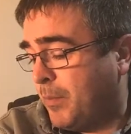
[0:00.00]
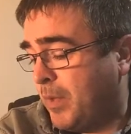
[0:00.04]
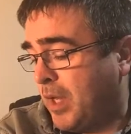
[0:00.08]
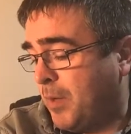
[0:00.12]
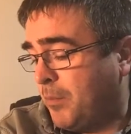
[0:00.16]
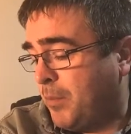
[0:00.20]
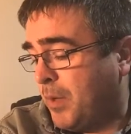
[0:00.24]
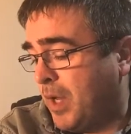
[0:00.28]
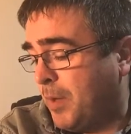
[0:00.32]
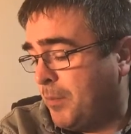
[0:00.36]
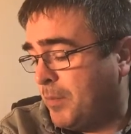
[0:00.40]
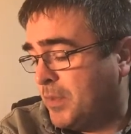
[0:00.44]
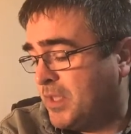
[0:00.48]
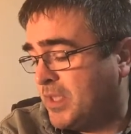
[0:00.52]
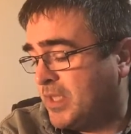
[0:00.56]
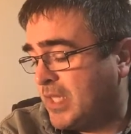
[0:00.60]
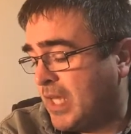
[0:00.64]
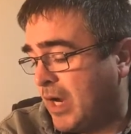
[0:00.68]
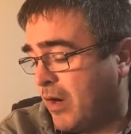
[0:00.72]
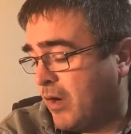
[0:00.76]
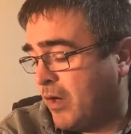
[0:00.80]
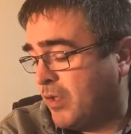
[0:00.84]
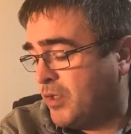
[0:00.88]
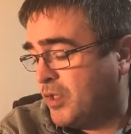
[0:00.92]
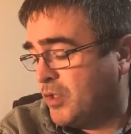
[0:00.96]
Abraham and
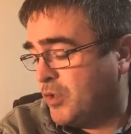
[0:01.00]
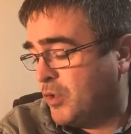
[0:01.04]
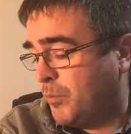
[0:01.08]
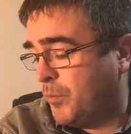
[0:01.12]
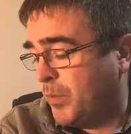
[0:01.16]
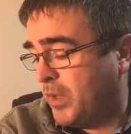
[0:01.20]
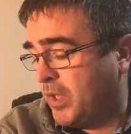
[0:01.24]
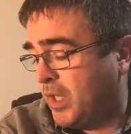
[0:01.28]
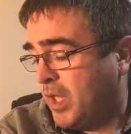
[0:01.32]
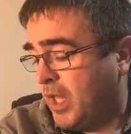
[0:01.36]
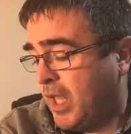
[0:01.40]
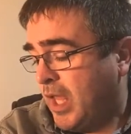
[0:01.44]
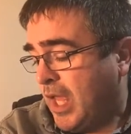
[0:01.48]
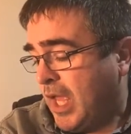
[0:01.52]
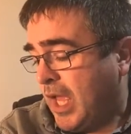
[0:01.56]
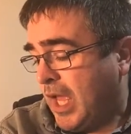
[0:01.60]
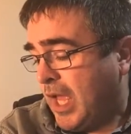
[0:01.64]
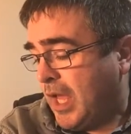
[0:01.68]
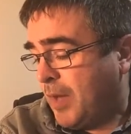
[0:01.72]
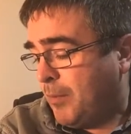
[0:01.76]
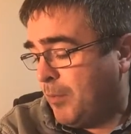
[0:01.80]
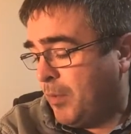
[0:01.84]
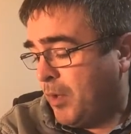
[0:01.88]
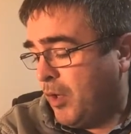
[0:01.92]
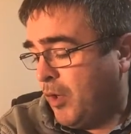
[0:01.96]
Sarah, just talking
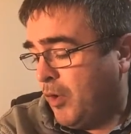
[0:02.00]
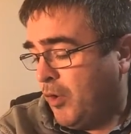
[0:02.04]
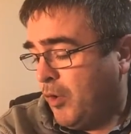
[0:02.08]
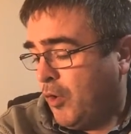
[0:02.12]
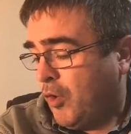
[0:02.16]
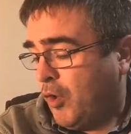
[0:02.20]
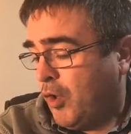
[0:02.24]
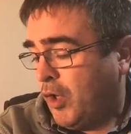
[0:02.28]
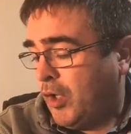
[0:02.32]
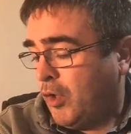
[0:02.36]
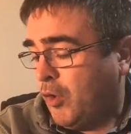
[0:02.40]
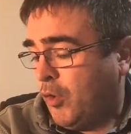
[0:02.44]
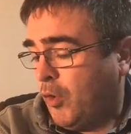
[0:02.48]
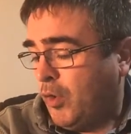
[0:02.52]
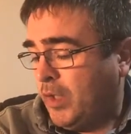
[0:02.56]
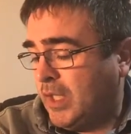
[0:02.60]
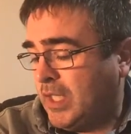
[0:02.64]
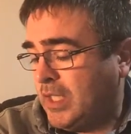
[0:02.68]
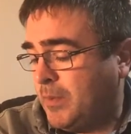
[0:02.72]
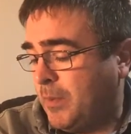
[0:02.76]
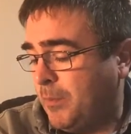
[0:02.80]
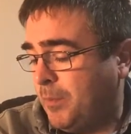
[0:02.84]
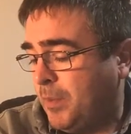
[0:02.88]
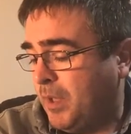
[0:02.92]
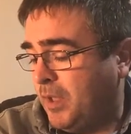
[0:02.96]
about how all
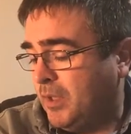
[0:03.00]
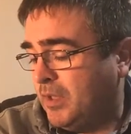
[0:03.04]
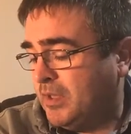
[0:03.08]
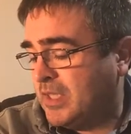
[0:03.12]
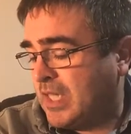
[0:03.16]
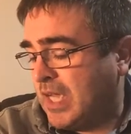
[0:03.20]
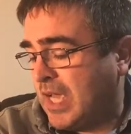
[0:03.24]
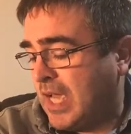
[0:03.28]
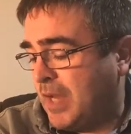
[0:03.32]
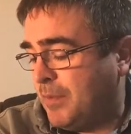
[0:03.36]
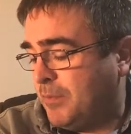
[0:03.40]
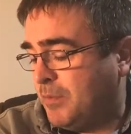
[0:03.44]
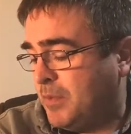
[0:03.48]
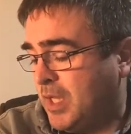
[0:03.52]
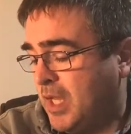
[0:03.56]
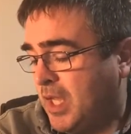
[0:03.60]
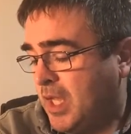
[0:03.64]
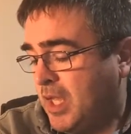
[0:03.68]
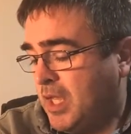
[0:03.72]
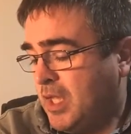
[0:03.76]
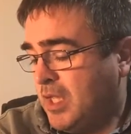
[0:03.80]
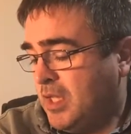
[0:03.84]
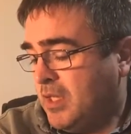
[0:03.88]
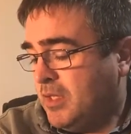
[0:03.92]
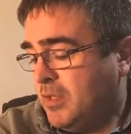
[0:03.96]
these people died
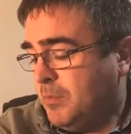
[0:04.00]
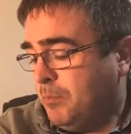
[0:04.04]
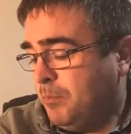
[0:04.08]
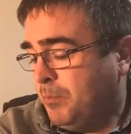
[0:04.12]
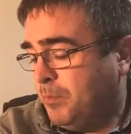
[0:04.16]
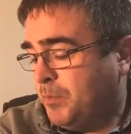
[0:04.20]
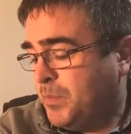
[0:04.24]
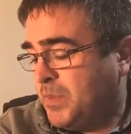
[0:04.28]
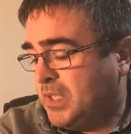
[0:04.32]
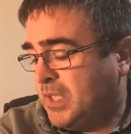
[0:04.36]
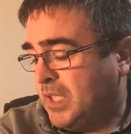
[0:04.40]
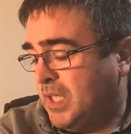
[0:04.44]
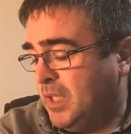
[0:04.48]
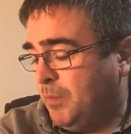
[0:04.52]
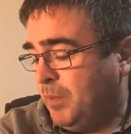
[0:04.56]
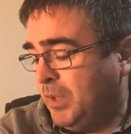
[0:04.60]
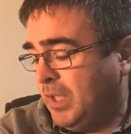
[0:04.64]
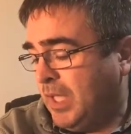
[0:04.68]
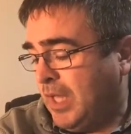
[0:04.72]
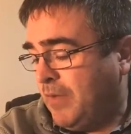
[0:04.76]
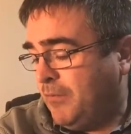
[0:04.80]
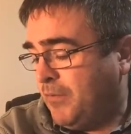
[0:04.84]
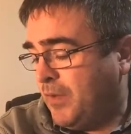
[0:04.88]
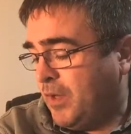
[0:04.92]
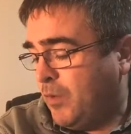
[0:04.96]
still
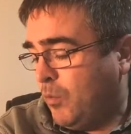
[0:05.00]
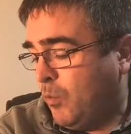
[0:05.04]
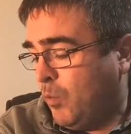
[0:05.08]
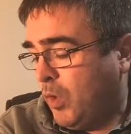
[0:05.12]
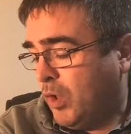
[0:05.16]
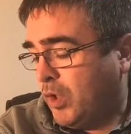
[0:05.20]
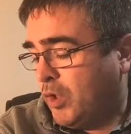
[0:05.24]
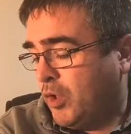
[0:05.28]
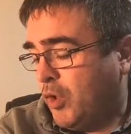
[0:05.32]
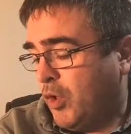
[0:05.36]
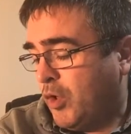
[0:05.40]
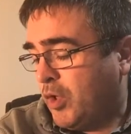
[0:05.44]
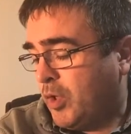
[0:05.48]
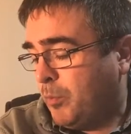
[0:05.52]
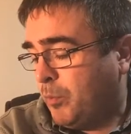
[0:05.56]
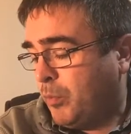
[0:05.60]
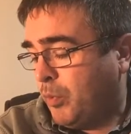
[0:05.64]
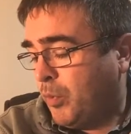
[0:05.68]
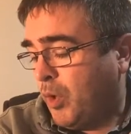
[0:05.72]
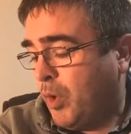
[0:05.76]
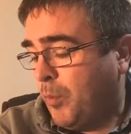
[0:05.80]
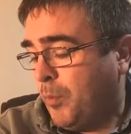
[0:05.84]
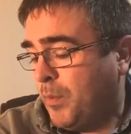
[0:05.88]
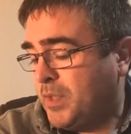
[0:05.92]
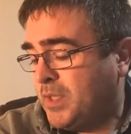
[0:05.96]
believing what God had
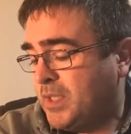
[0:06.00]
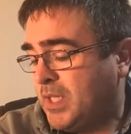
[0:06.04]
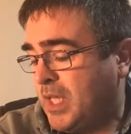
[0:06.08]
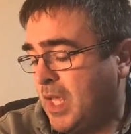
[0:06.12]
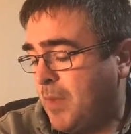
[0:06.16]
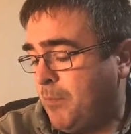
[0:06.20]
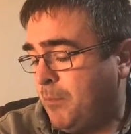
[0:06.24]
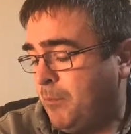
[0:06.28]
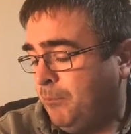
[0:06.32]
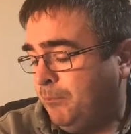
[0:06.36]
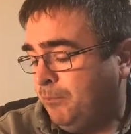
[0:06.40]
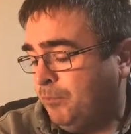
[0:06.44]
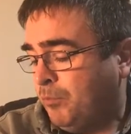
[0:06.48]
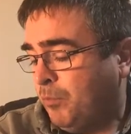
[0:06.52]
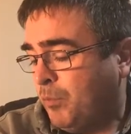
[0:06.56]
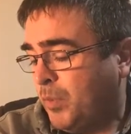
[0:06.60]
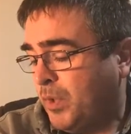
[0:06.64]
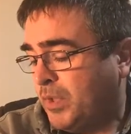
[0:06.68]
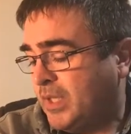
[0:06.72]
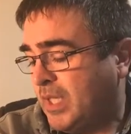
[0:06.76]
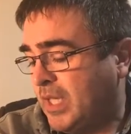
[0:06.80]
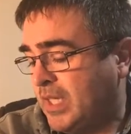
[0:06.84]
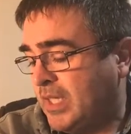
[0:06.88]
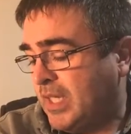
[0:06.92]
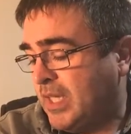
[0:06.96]
promised them,
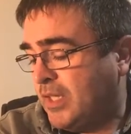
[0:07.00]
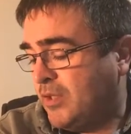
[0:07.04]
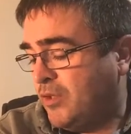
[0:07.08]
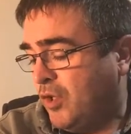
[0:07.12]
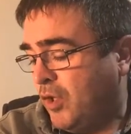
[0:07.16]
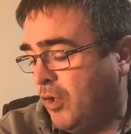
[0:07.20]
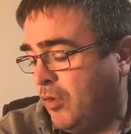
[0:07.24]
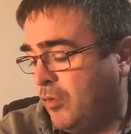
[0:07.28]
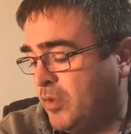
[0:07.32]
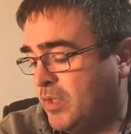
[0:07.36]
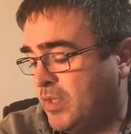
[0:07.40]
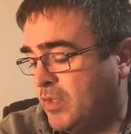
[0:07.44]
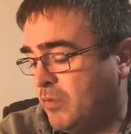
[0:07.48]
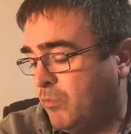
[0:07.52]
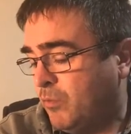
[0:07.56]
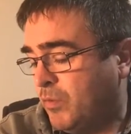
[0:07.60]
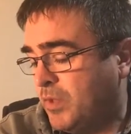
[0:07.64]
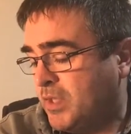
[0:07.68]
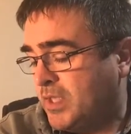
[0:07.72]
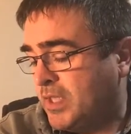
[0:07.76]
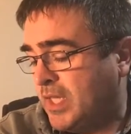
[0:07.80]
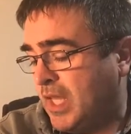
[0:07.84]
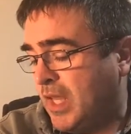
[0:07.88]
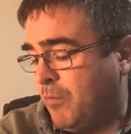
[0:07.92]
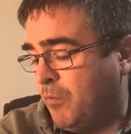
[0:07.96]
but they did not
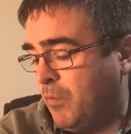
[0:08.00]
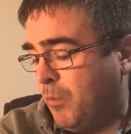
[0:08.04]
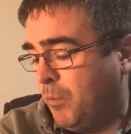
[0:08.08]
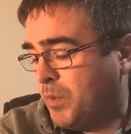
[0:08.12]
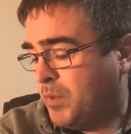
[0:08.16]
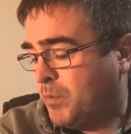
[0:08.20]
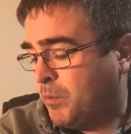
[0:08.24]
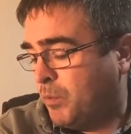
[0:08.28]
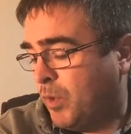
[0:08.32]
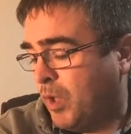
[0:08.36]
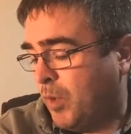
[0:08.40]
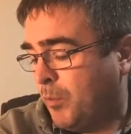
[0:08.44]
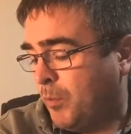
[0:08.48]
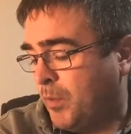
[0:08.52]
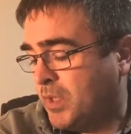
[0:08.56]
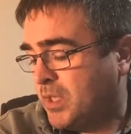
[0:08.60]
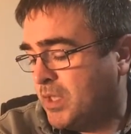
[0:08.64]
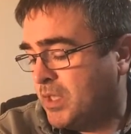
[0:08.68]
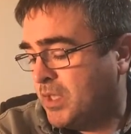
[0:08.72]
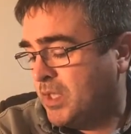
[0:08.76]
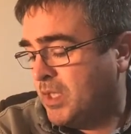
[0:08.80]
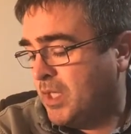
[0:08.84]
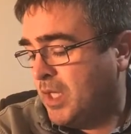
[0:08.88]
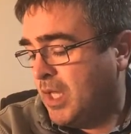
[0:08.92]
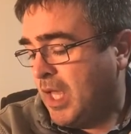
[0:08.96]
receive what was
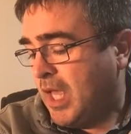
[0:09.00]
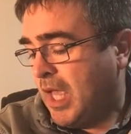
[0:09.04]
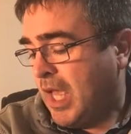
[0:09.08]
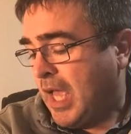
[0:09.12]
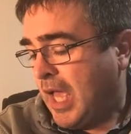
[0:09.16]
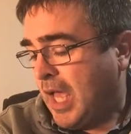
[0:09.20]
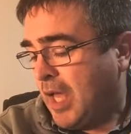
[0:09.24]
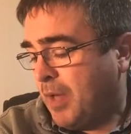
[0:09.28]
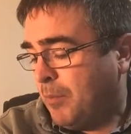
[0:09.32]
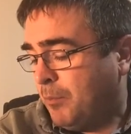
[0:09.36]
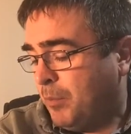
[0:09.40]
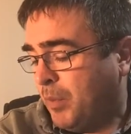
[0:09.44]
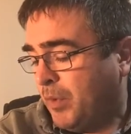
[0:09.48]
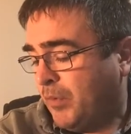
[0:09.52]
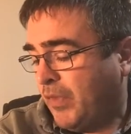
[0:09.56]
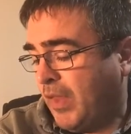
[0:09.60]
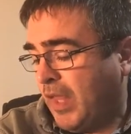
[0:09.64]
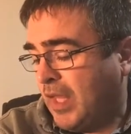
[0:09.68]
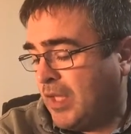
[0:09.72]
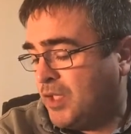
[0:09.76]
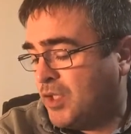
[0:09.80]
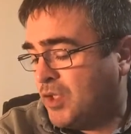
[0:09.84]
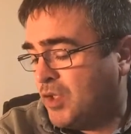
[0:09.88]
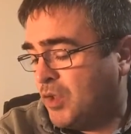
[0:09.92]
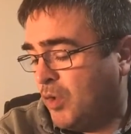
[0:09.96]
promised, but
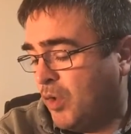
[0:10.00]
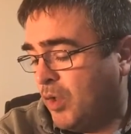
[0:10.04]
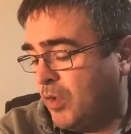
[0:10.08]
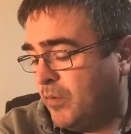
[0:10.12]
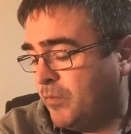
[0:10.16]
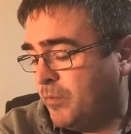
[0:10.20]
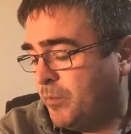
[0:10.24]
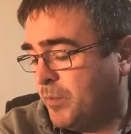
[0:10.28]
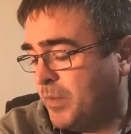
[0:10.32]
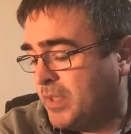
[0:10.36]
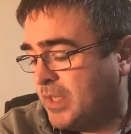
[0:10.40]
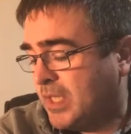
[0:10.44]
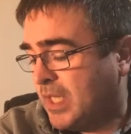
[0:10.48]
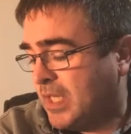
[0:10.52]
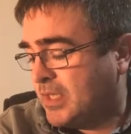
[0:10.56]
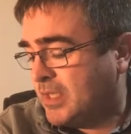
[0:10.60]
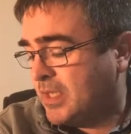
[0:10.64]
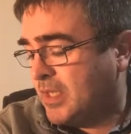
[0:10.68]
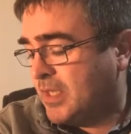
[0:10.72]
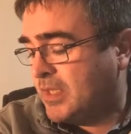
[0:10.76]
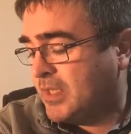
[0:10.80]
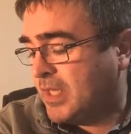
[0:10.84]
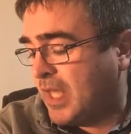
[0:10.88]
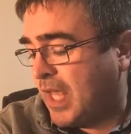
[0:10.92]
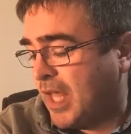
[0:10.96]
they saw it from a
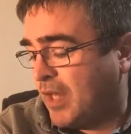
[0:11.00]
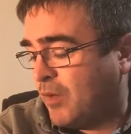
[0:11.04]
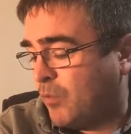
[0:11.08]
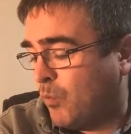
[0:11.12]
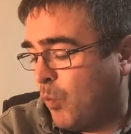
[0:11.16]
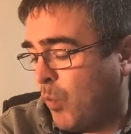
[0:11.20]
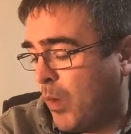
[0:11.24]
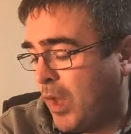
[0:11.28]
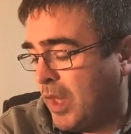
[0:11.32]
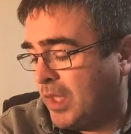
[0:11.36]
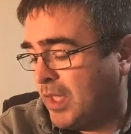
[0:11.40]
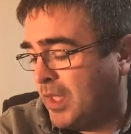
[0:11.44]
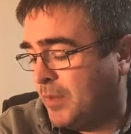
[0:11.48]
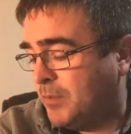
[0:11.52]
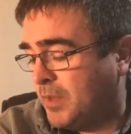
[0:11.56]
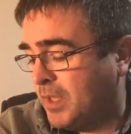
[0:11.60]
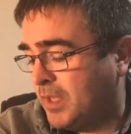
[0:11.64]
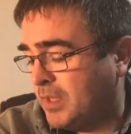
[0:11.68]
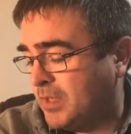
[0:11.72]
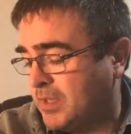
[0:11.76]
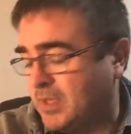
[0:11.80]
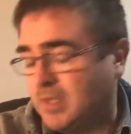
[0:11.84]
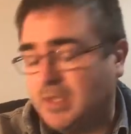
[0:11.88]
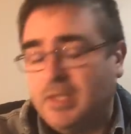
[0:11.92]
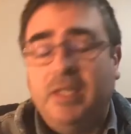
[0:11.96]
distance and welcomed
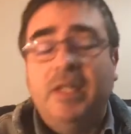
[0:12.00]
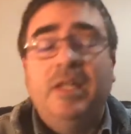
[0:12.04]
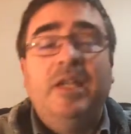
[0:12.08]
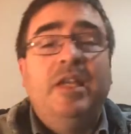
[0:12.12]
it.